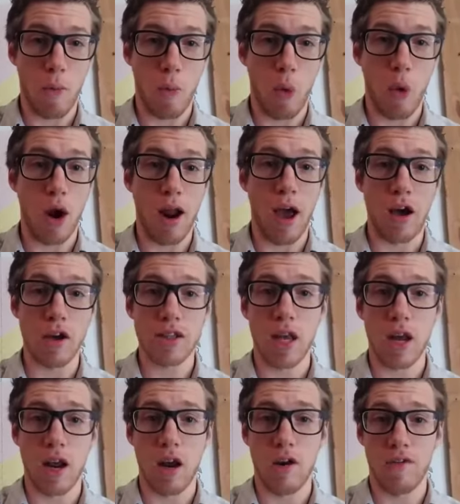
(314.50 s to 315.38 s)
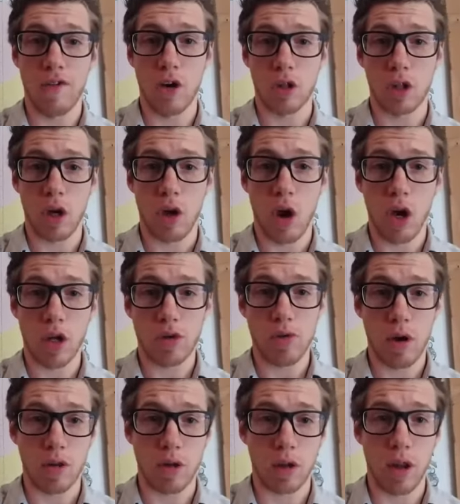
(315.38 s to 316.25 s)
What else that interference could cause
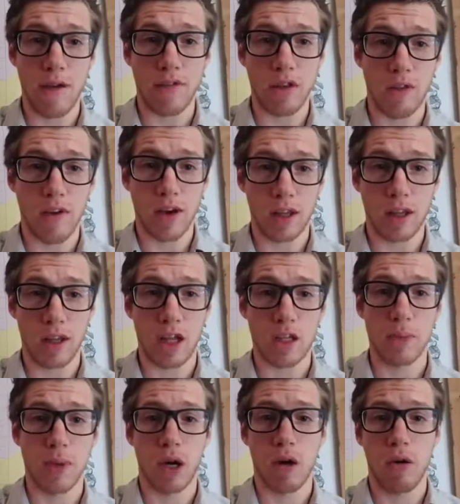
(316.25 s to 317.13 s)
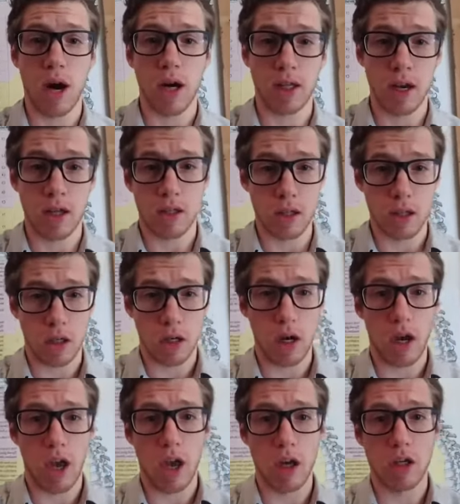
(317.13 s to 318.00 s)
throughout their life, and the fact that that's been corrected at such a
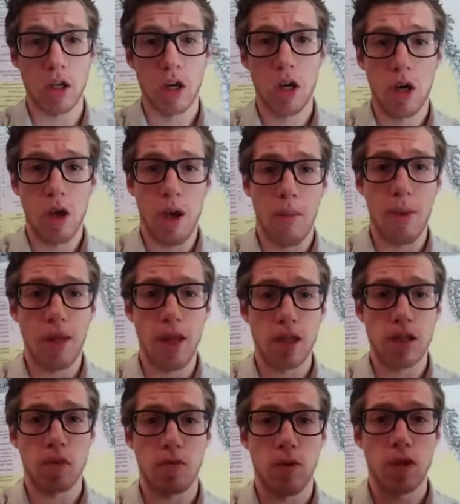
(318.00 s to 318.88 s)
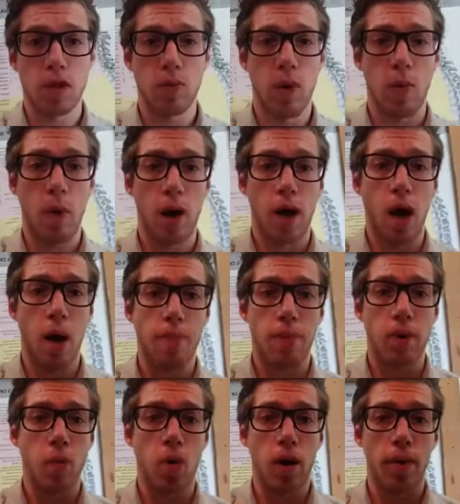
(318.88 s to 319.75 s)
young age, I mean, that's the reason we wake up
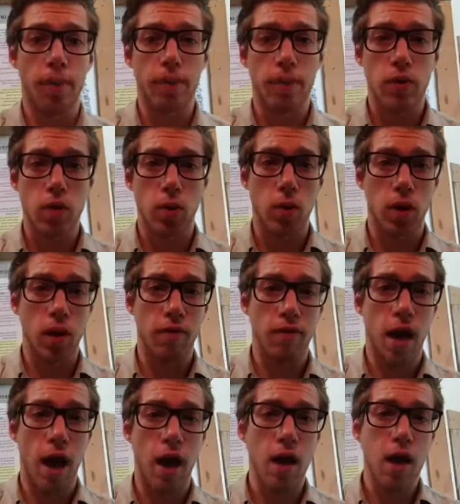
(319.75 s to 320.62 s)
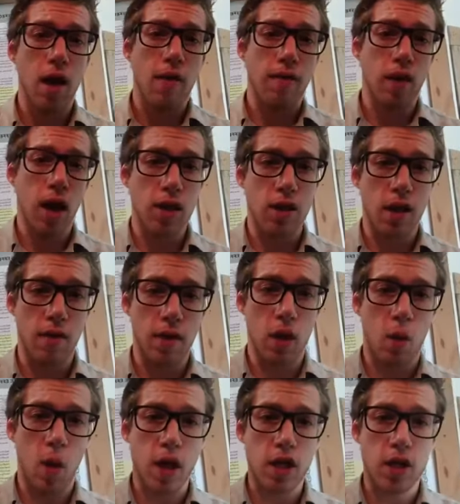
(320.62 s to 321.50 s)
in the morning. So we love that. If you guys have
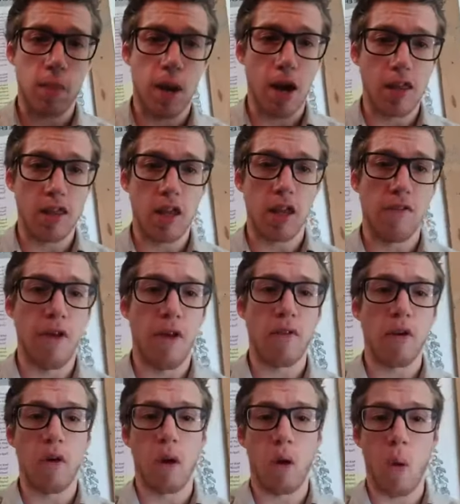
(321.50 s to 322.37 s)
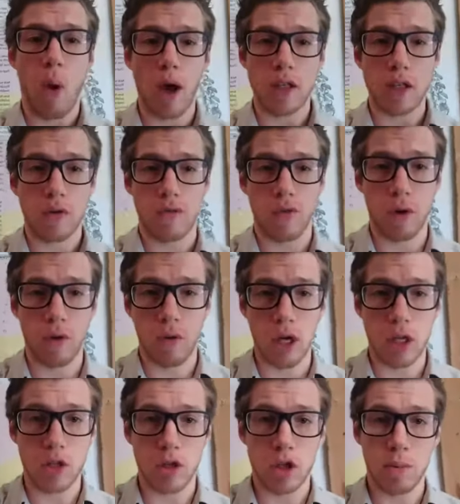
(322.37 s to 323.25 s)
any questions about anything, if you have any requests for a
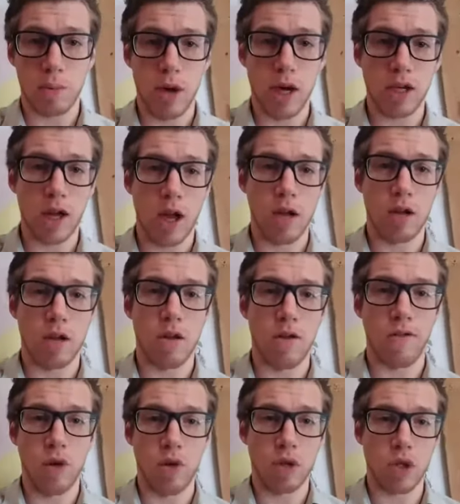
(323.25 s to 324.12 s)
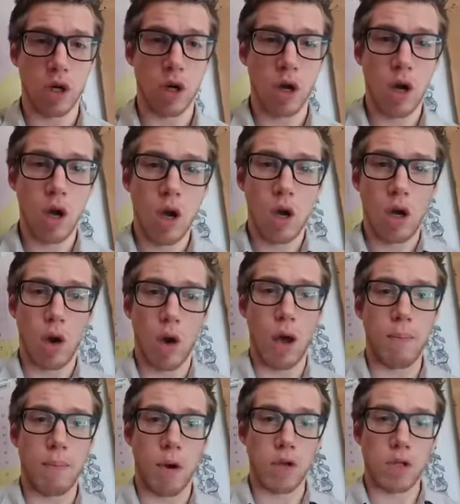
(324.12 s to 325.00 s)
research breakdown in the future, go
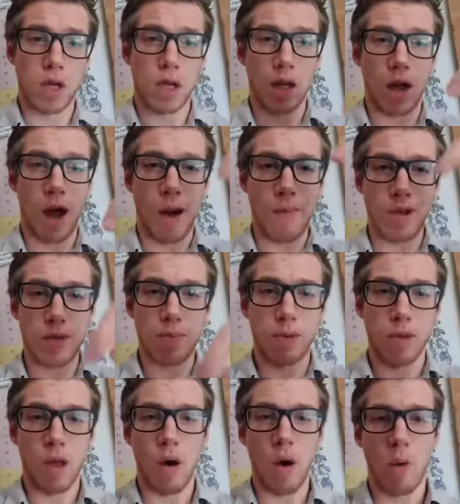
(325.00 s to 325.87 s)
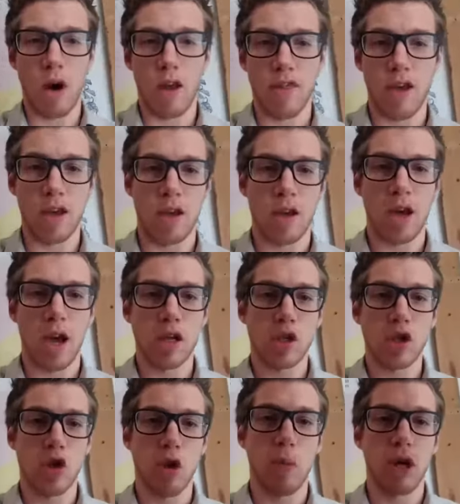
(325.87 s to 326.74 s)
ahead and post it in the comments below. I want to thank you
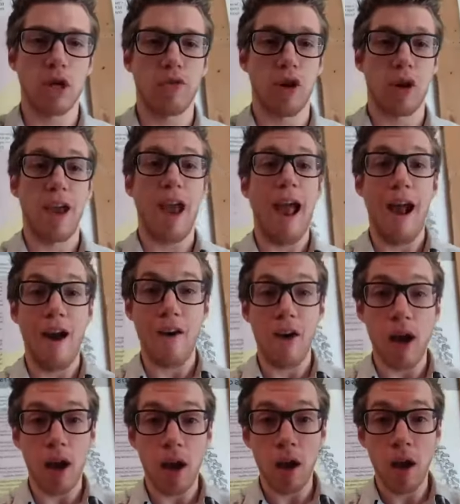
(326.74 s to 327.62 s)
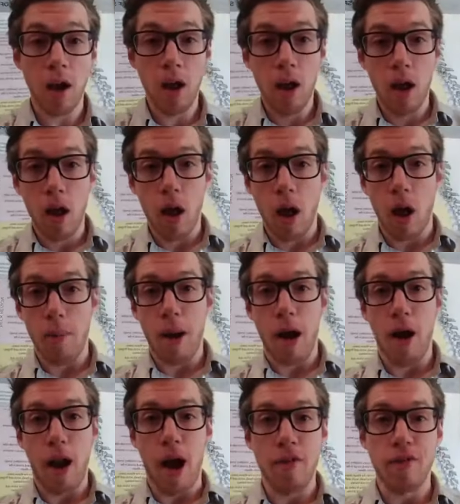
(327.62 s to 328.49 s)
guys so much for caring
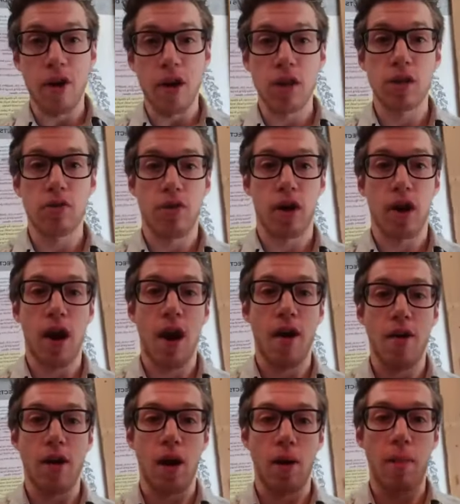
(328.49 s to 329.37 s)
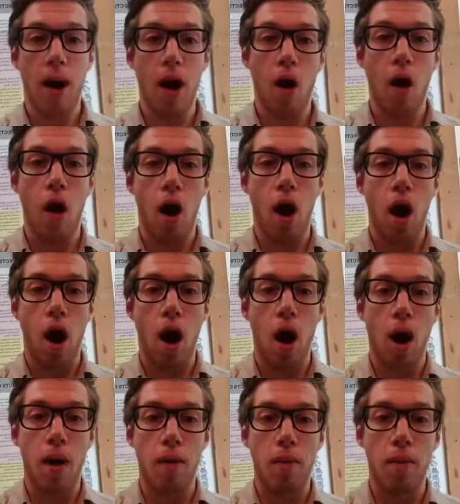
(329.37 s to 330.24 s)
about evidence, for caring
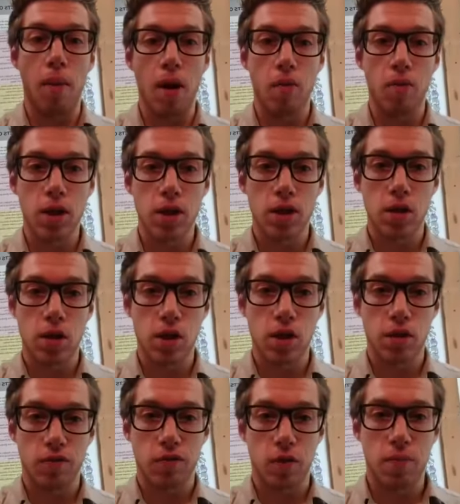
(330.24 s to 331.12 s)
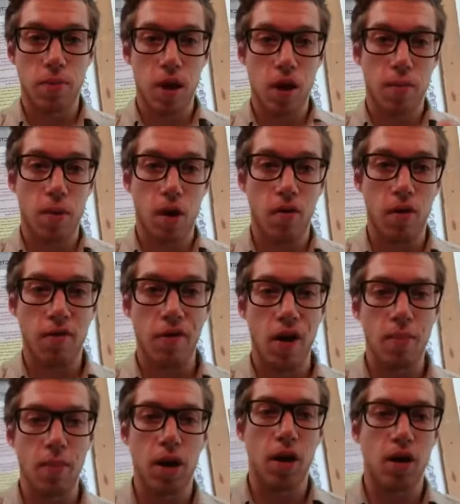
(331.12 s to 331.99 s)
about research, and for being a part of our
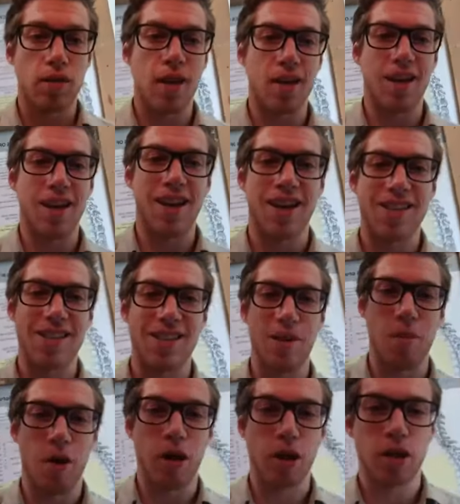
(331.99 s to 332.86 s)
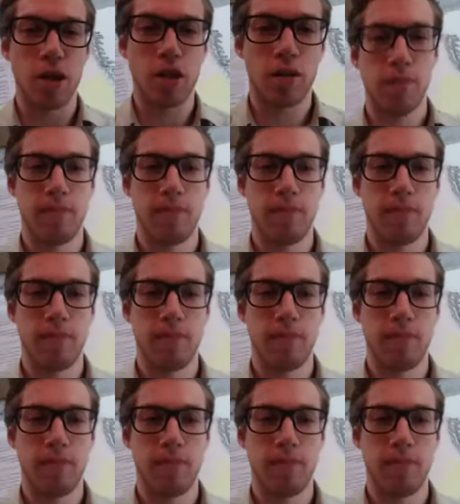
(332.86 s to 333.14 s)
family here. Thank you guys so much.